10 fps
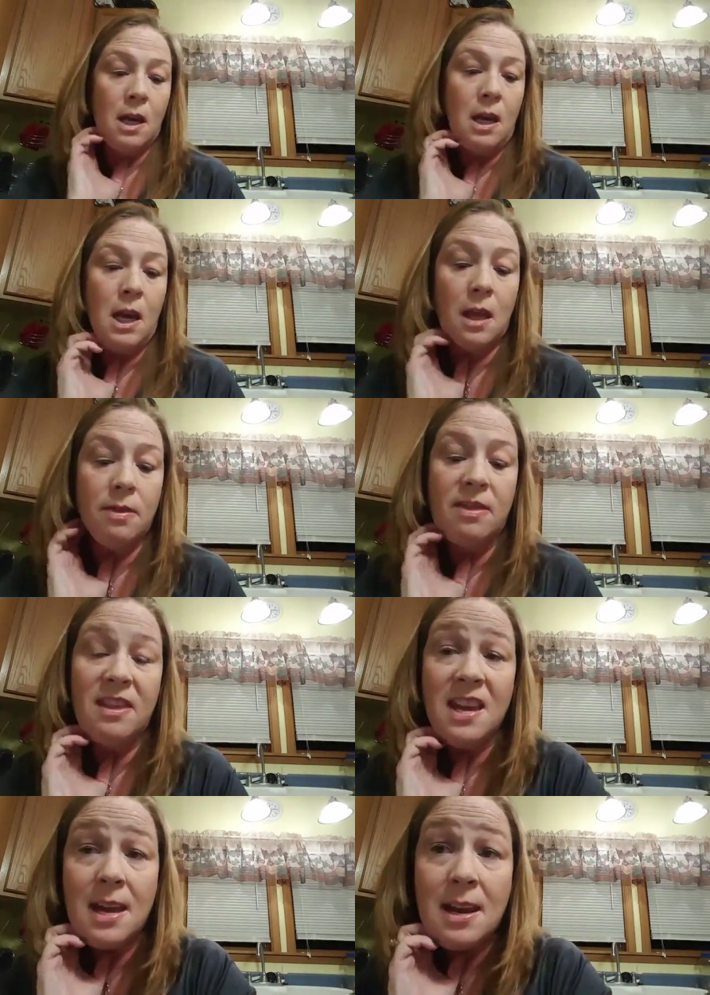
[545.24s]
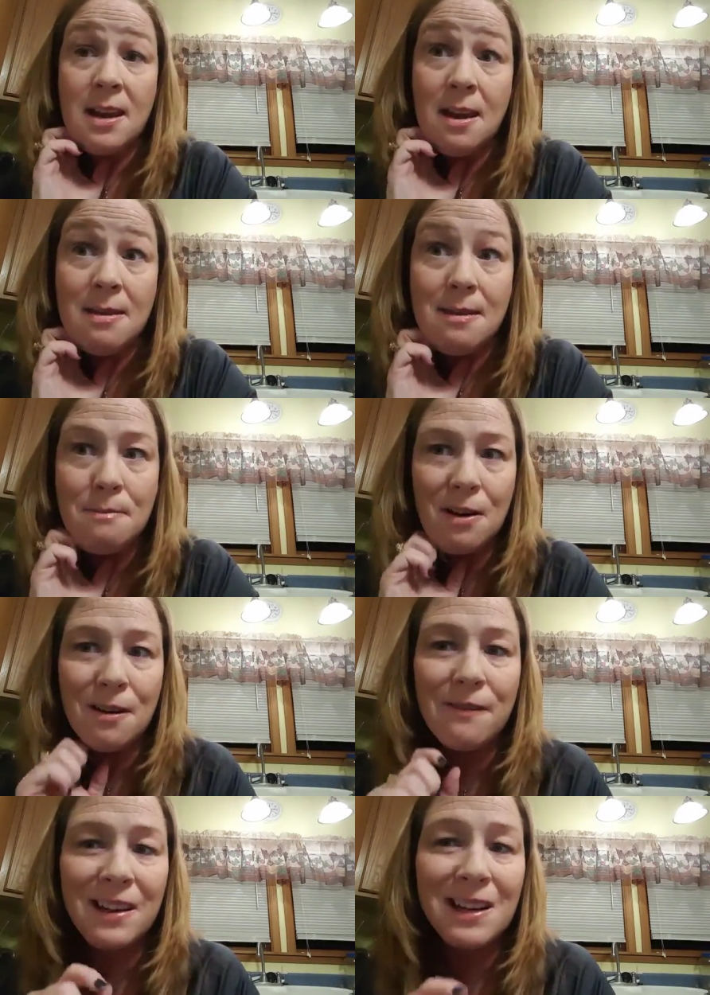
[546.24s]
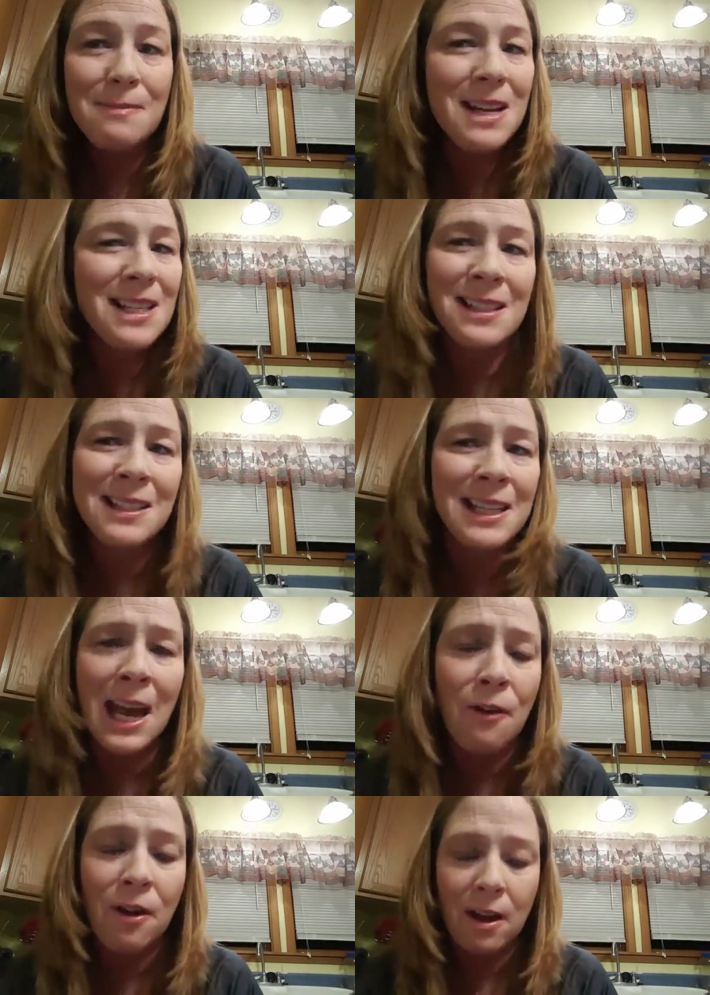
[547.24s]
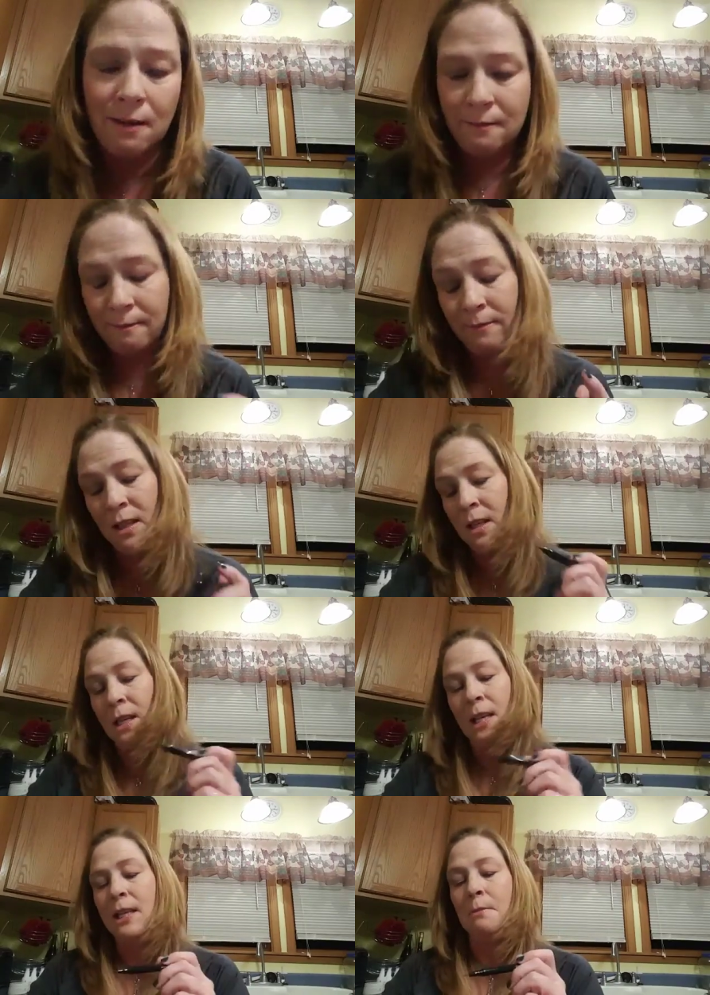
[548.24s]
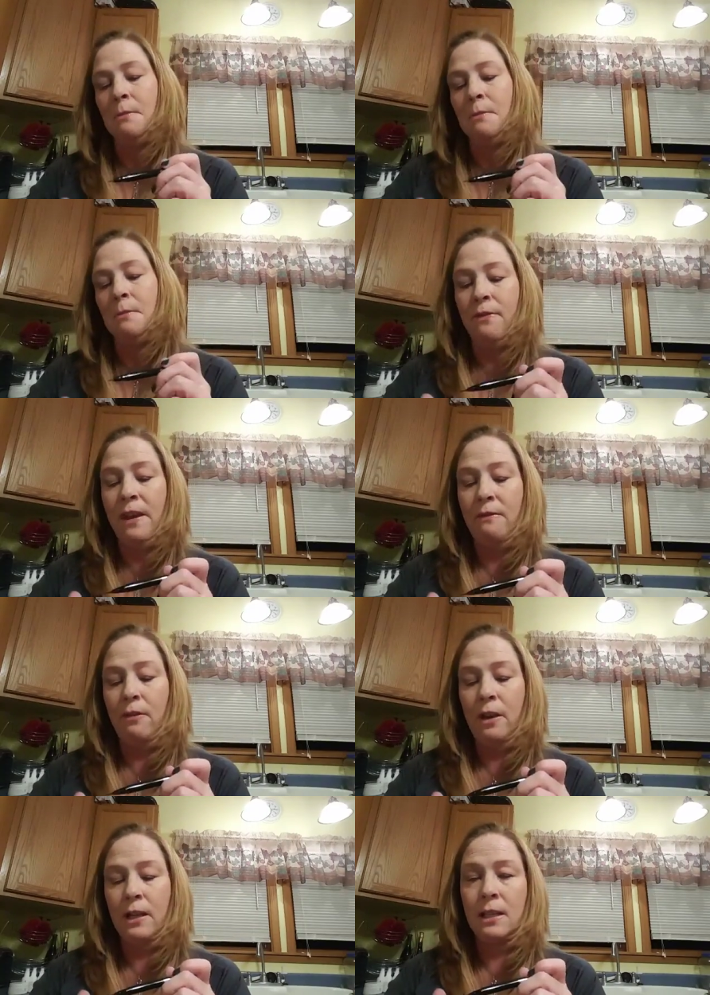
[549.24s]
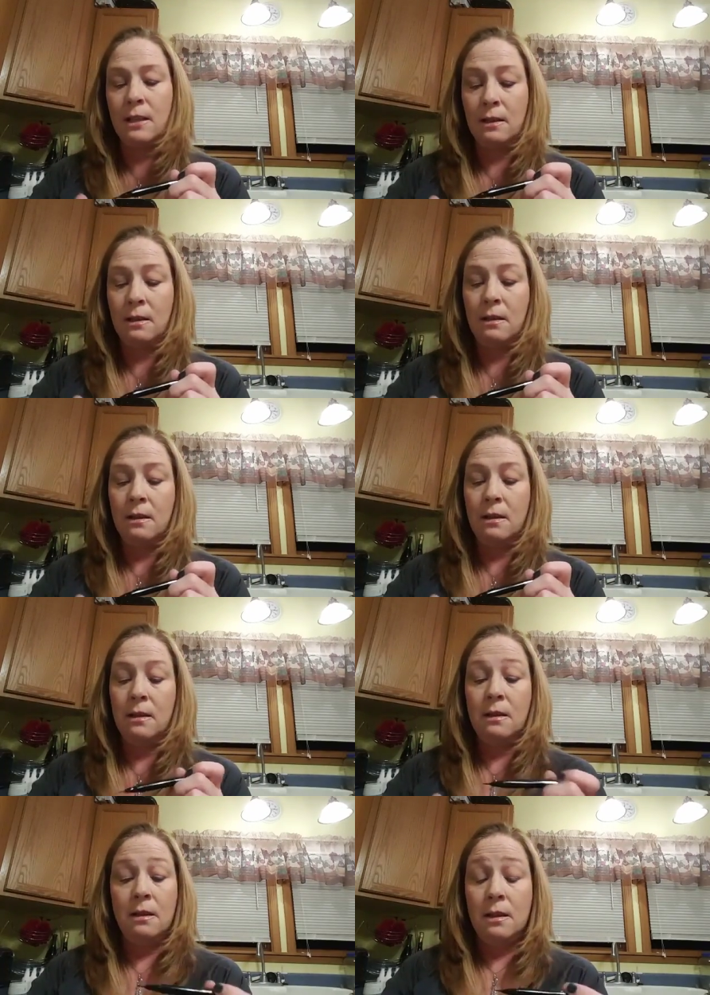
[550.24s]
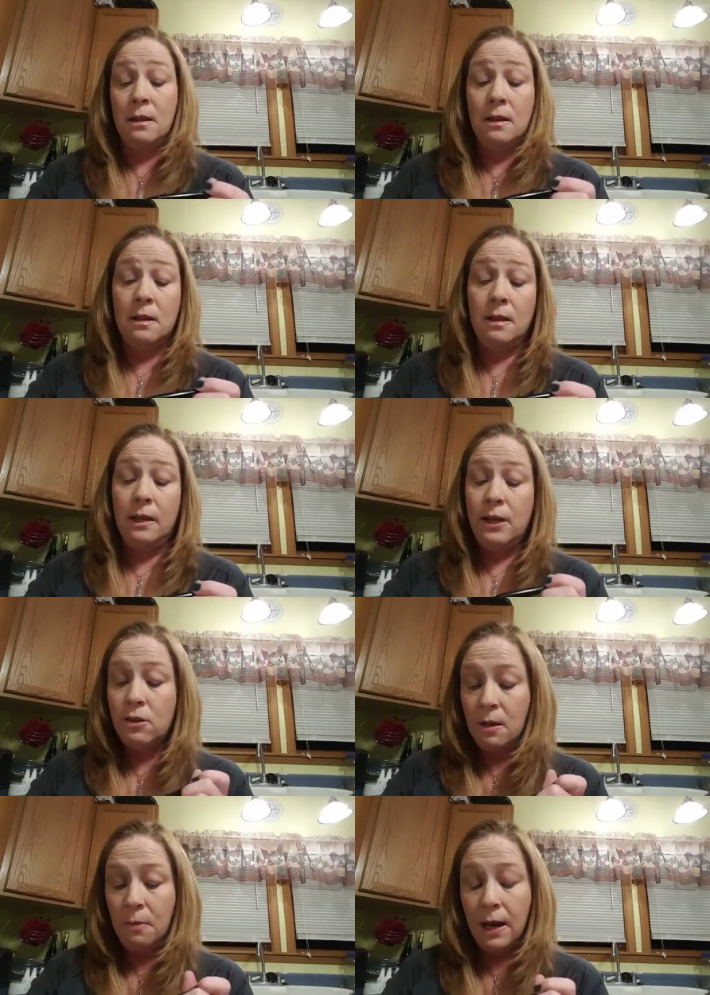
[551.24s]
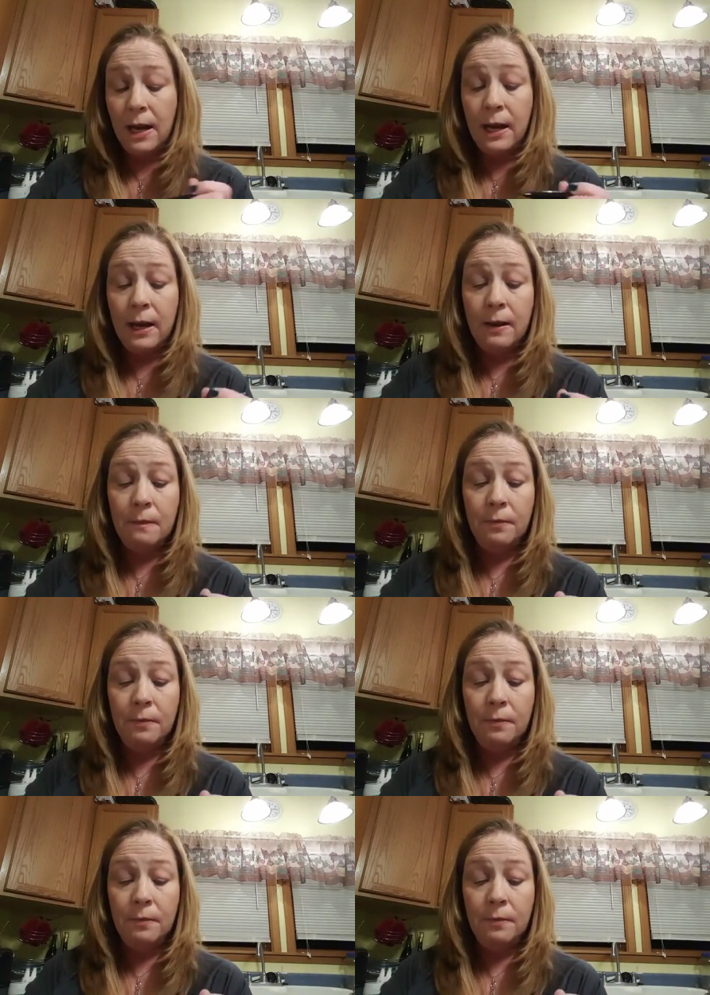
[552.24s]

And then the Perfect Mascara. It's my favorite. I used to buy